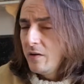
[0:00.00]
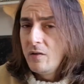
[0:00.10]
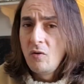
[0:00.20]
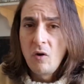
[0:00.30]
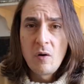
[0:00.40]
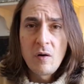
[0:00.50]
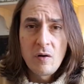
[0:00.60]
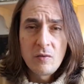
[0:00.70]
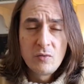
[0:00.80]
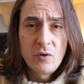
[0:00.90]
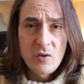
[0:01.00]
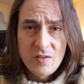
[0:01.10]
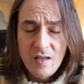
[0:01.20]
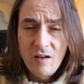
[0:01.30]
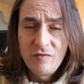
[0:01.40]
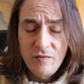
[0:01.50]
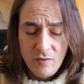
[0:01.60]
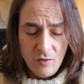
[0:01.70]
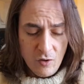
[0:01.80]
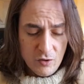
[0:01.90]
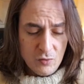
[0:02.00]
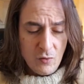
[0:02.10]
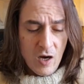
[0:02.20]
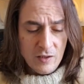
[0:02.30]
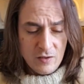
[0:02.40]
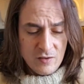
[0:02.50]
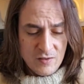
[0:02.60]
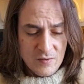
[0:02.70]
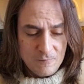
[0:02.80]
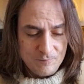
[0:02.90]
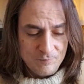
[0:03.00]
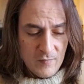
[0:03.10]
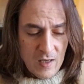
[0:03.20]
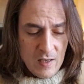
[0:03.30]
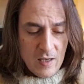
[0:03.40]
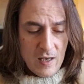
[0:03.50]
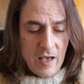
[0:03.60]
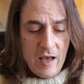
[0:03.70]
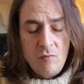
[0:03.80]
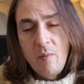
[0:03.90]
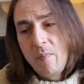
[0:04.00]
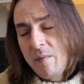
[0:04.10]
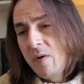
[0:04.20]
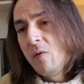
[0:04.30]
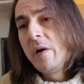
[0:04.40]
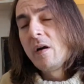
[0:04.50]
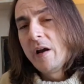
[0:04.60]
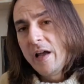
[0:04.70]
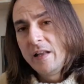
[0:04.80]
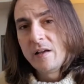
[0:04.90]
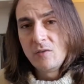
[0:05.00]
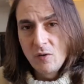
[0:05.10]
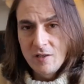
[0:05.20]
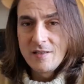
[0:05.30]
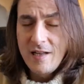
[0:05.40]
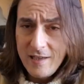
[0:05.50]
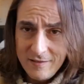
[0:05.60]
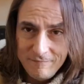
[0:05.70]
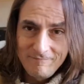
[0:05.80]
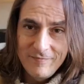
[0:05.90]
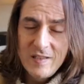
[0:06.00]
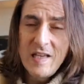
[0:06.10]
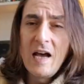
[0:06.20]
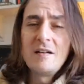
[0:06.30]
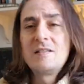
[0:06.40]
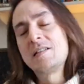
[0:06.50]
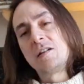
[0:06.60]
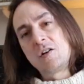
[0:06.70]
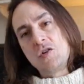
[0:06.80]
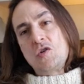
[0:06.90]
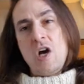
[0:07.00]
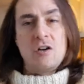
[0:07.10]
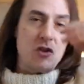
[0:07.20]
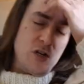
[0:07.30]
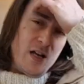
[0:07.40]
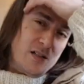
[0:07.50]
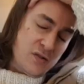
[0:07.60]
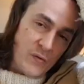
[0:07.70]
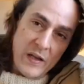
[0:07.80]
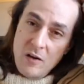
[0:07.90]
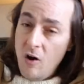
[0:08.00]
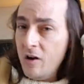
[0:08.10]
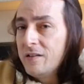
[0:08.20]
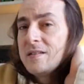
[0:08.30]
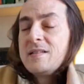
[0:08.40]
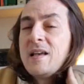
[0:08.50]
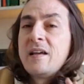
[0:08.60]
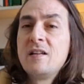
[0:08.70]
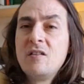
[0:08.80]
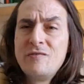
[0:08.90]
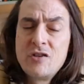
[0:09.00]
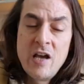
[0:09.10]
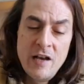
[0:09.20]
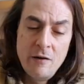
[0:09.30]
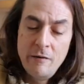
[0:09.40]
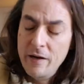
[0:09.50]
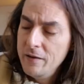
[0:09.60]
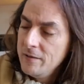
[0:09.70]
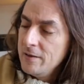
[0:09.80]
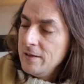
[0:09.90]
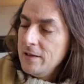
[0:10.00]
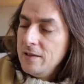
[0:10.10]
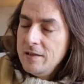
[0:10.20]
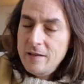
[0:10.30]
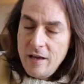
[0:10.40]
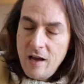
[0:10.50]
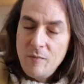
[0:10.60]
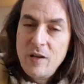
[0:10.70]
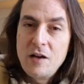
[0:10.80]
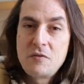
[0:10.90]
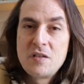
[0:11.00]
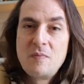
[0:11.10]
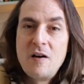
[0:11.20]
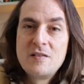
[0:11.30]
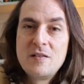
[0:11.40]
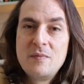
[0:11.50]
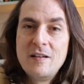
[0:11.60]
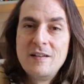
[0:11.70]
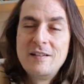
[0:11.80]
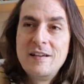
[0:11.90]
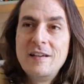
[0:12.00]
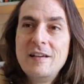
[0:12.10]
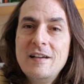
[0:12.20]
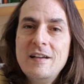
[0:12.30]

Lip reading: nor to yourself, nor to others. And remember, we're heading towards that Saturn-Sun conjunction next week on the 2nd of January. Take up that responsibility.